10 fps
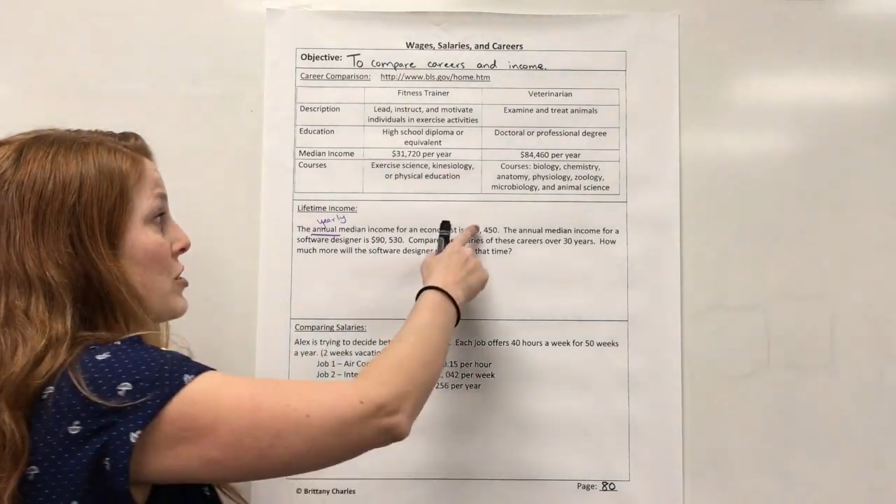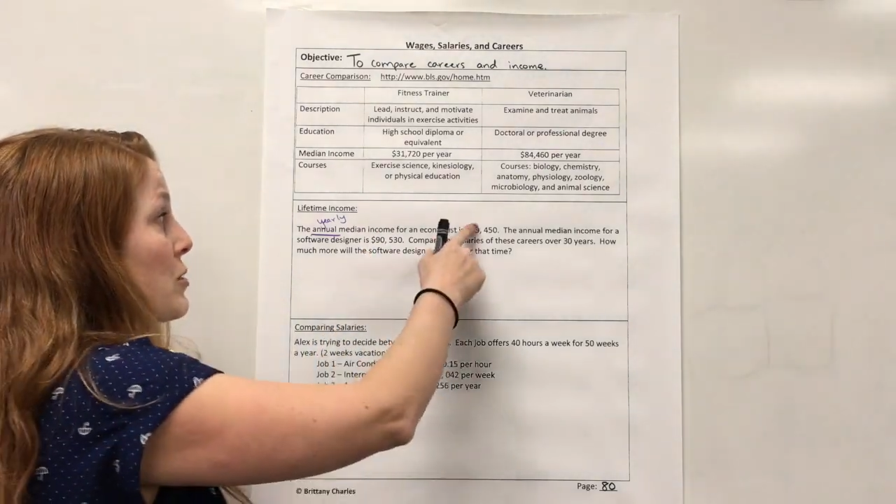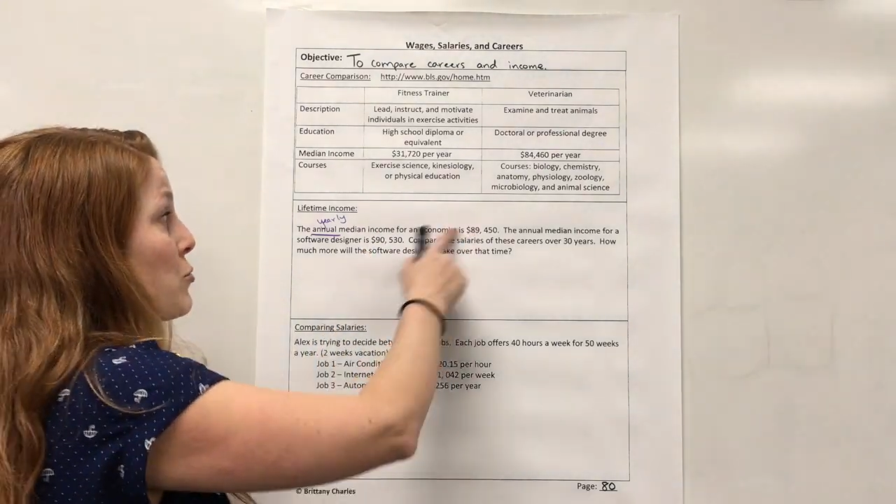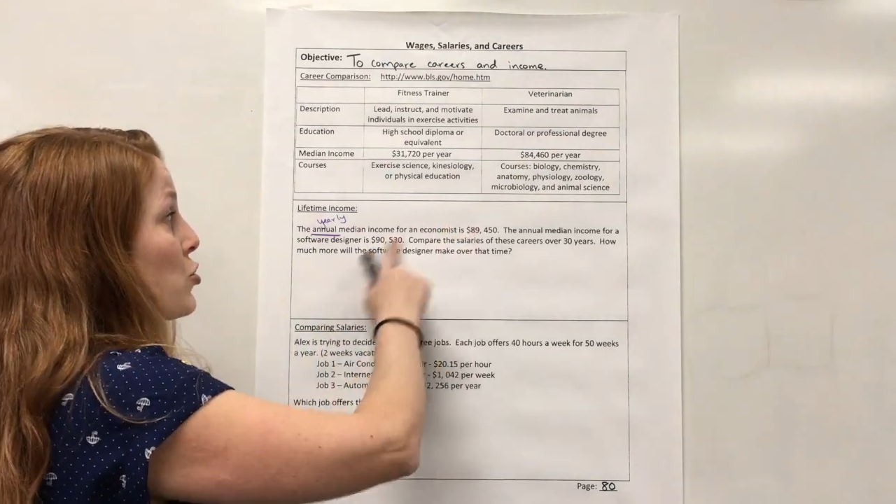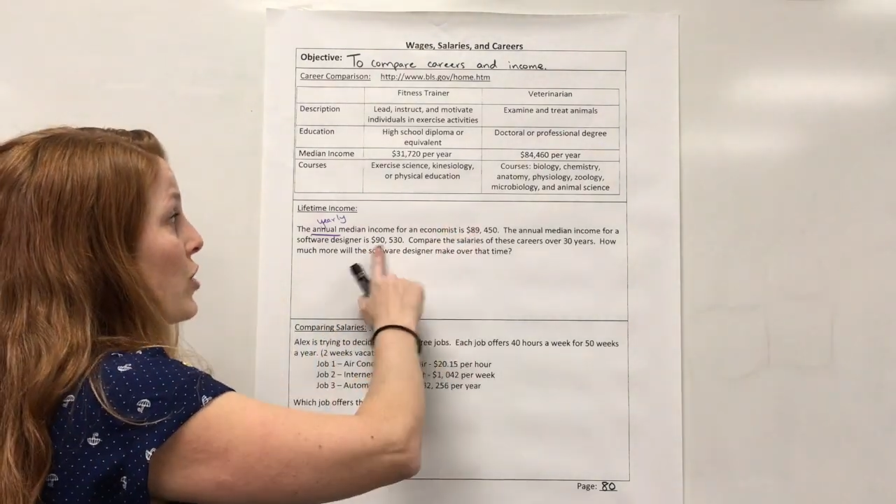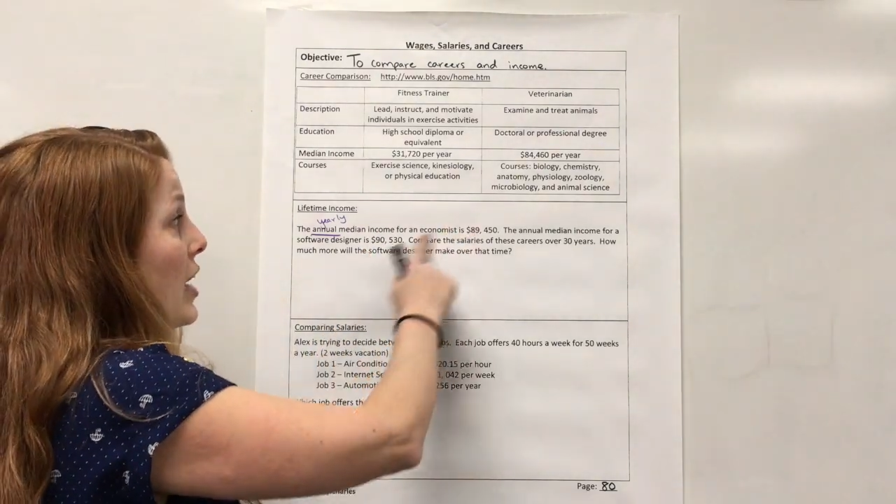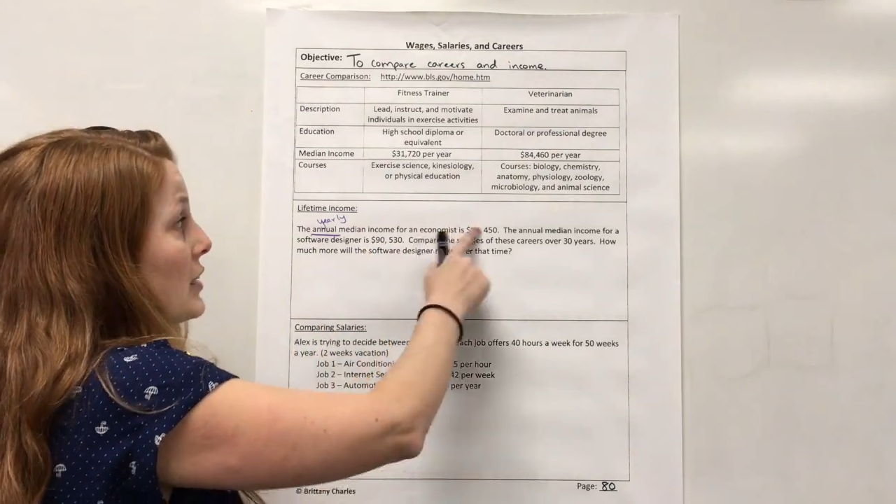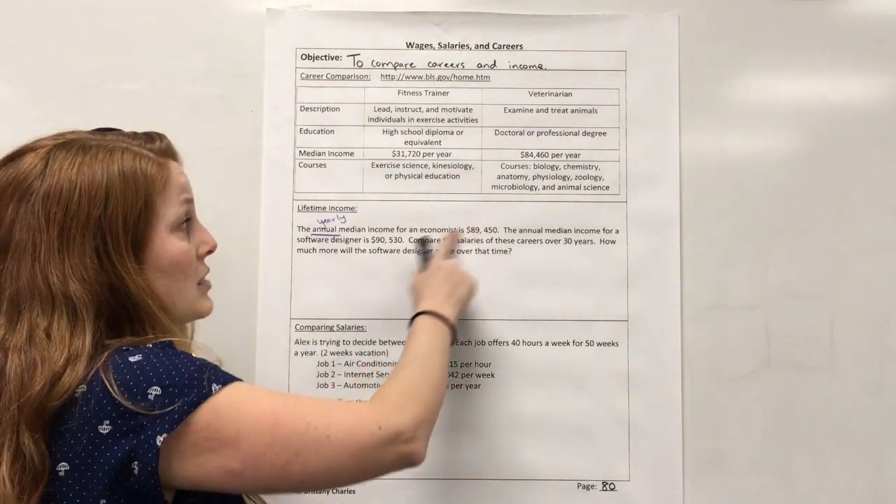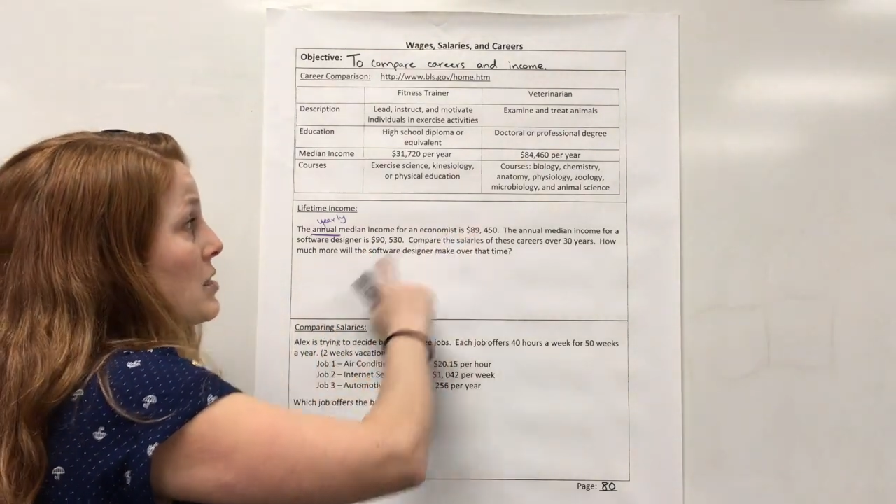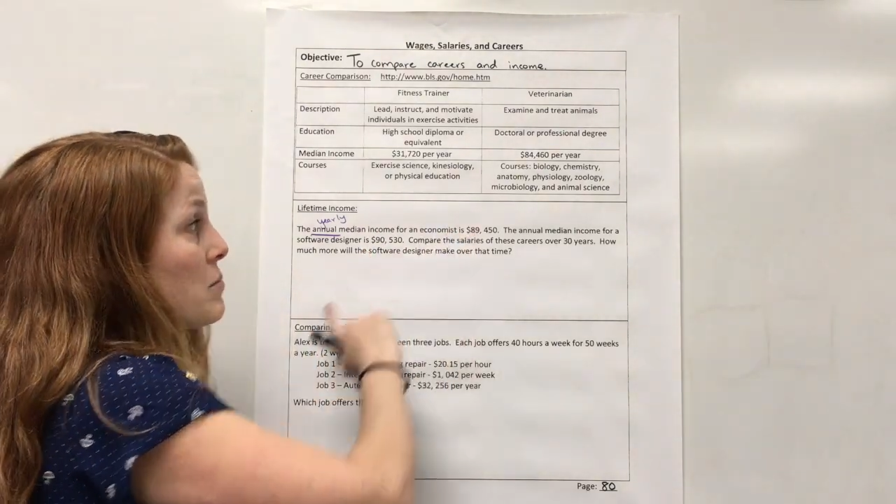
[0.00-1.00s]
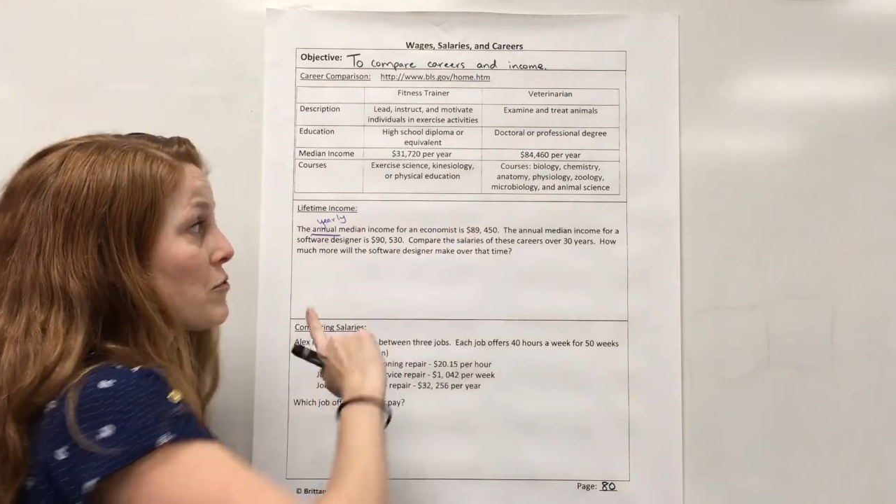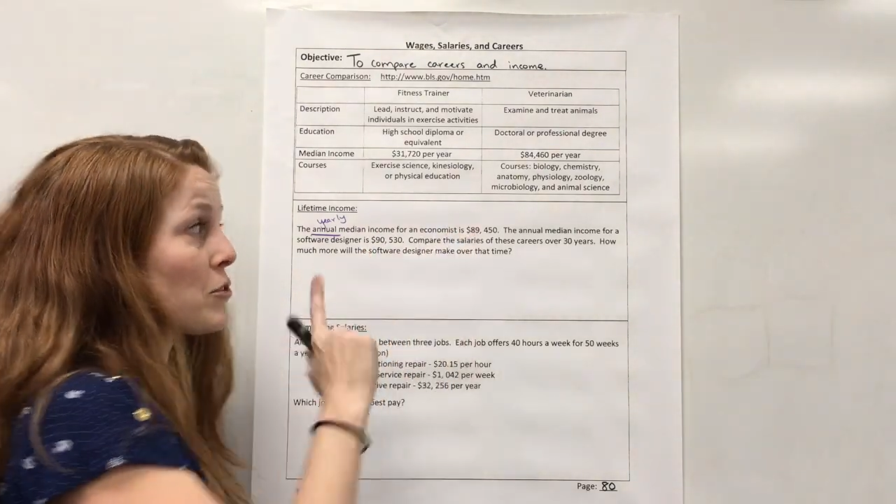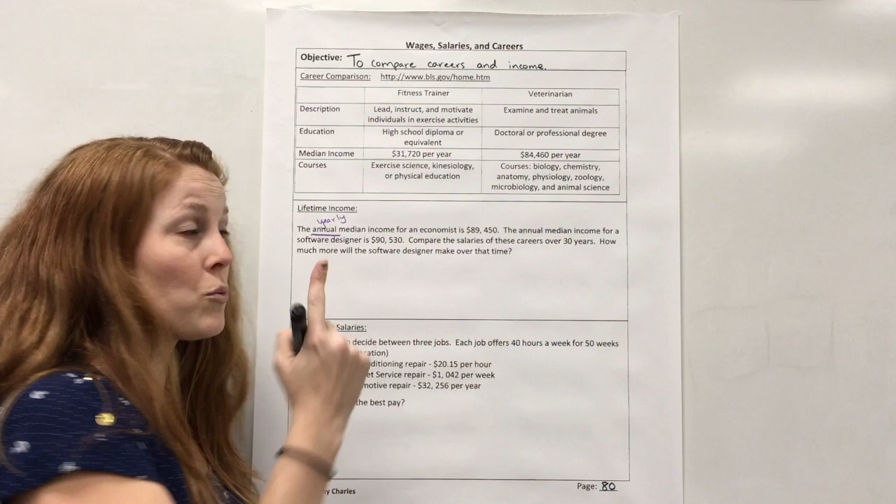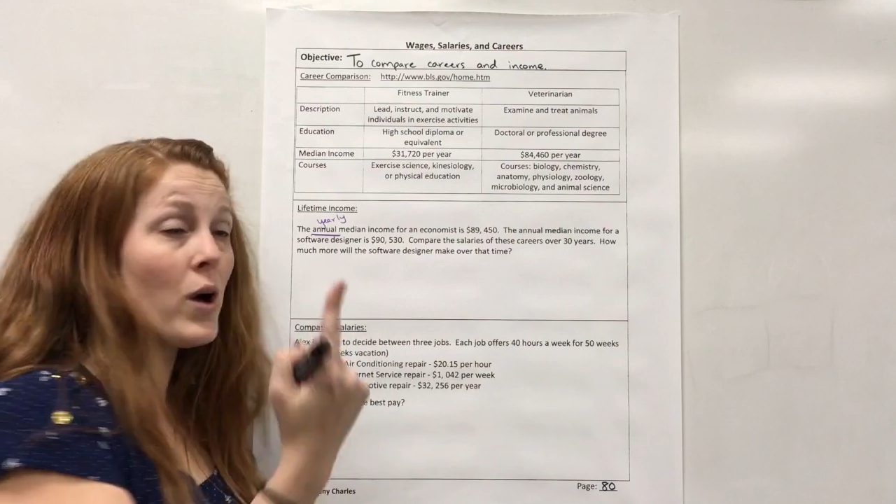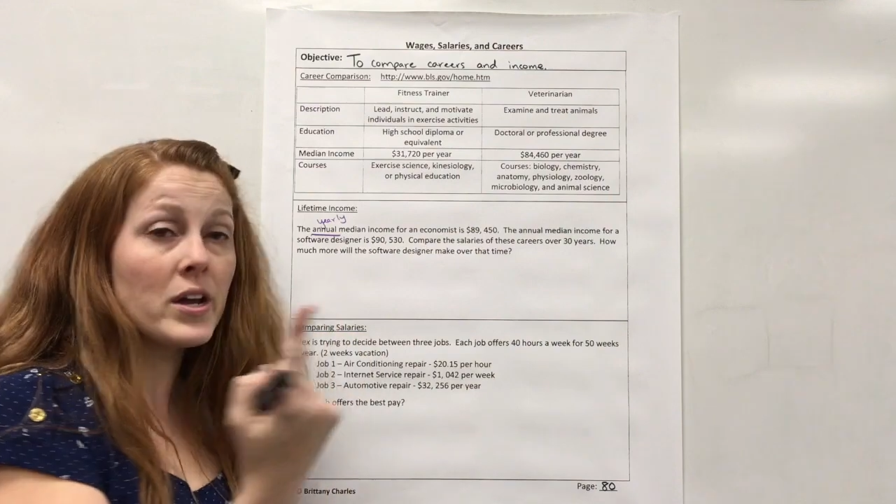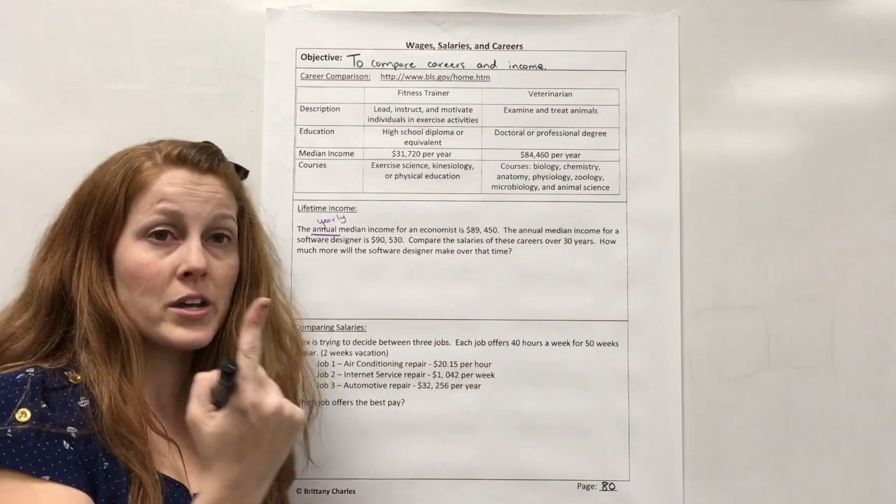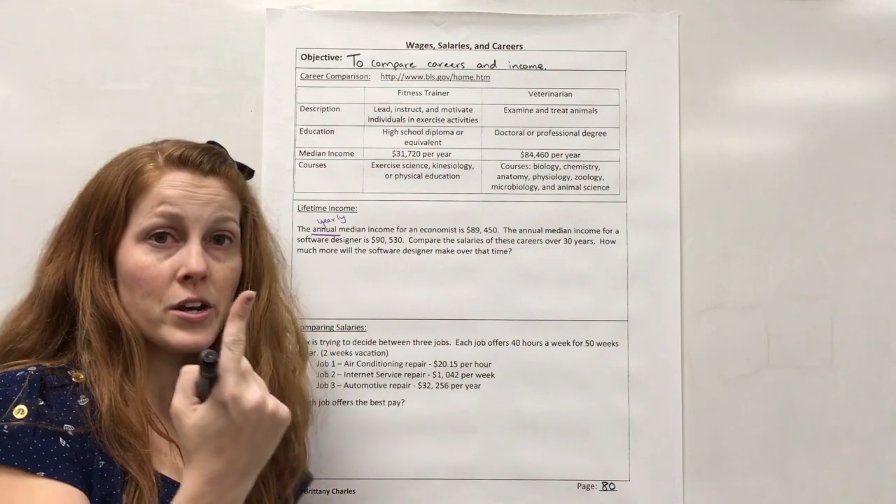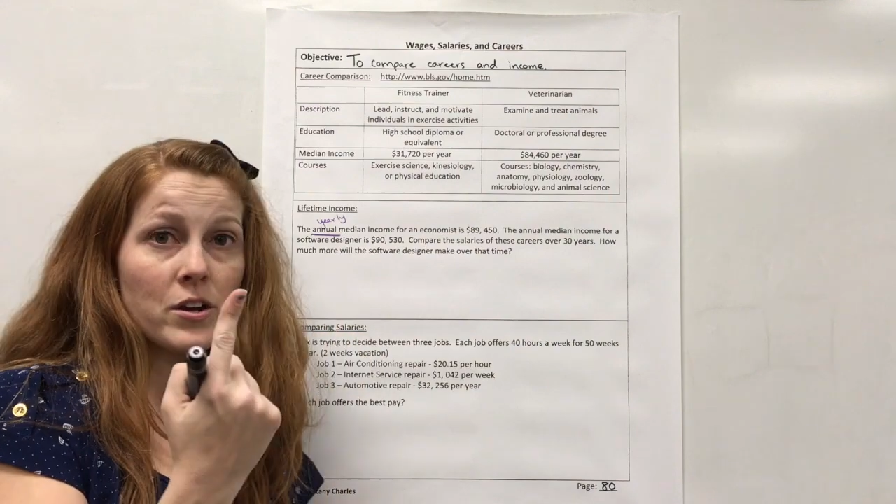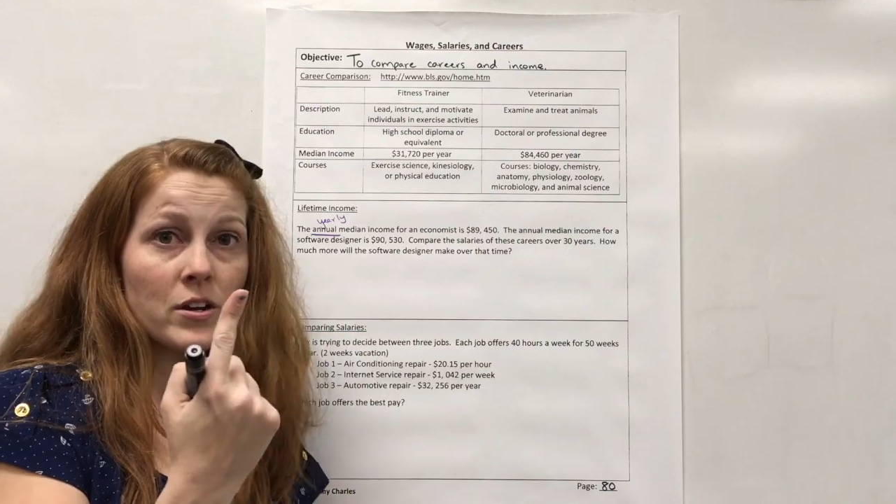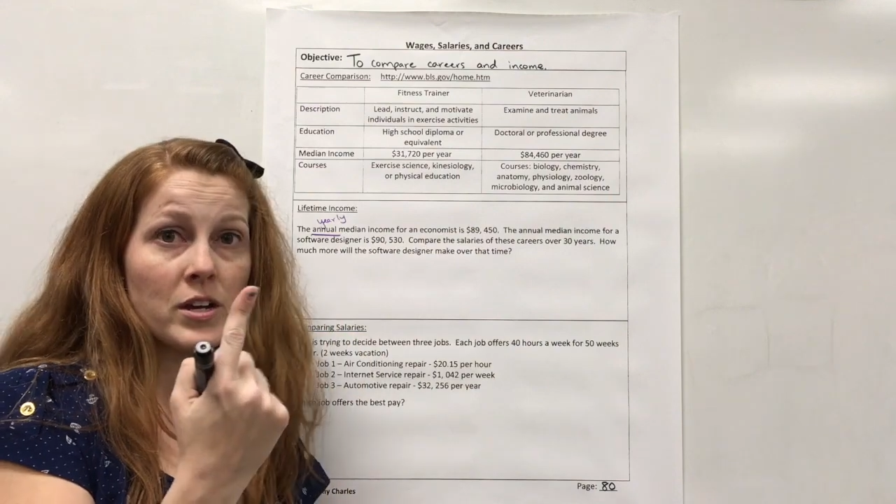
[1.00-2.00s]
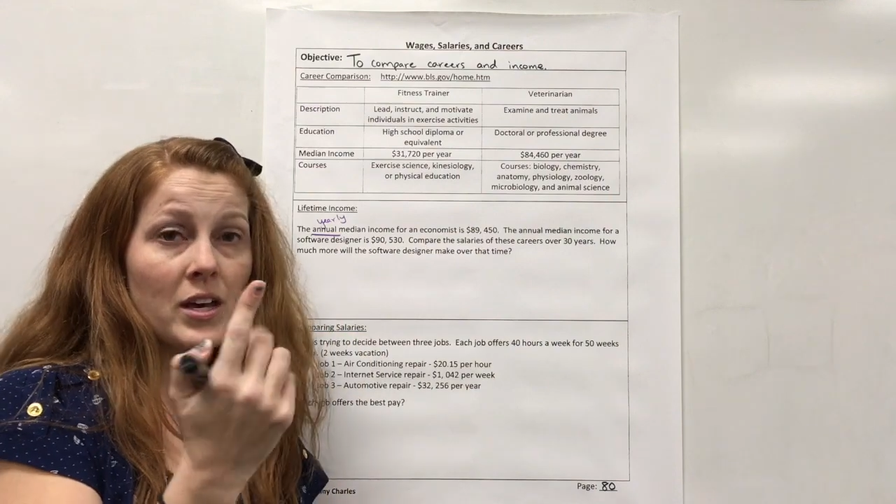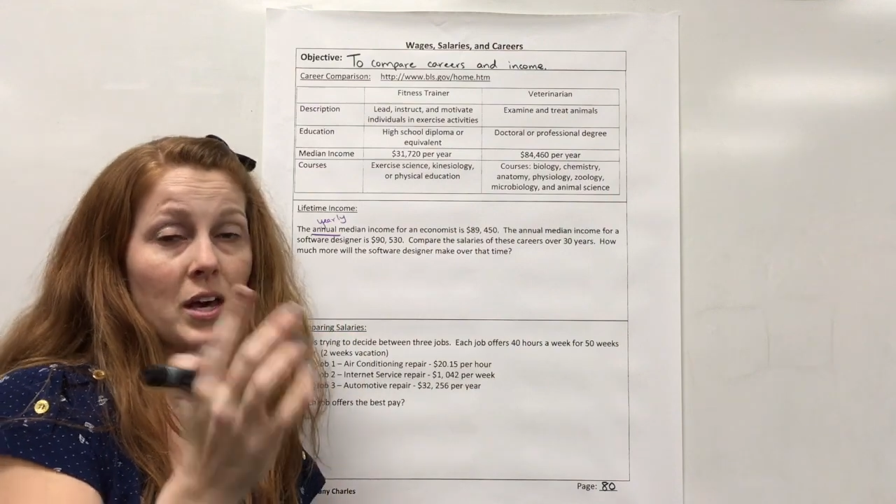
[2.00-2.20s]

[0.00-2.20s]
subtract them for 1 year